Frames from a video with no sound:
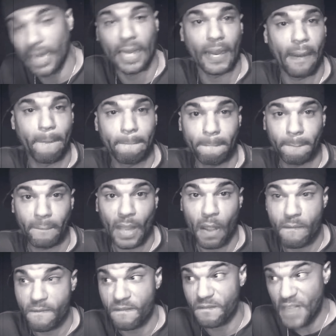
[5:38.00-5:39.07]
there
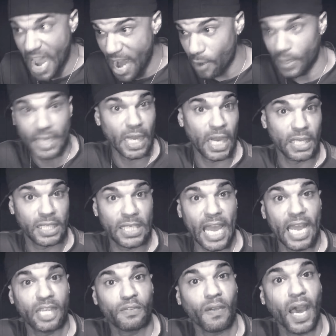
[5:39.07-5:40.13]
very
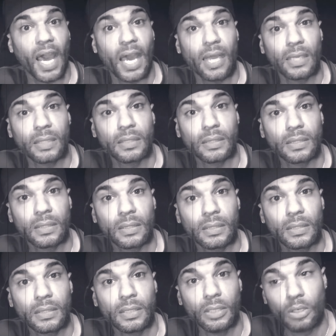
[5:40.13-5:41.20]
unsatisfied.
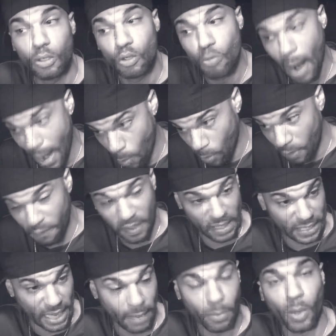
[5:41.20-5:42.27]
You might want to
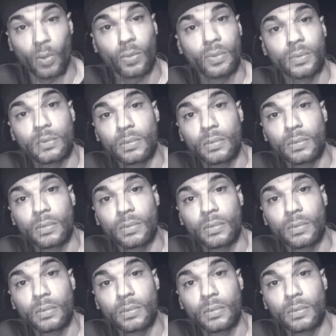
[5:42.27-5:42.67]
fix that, bro.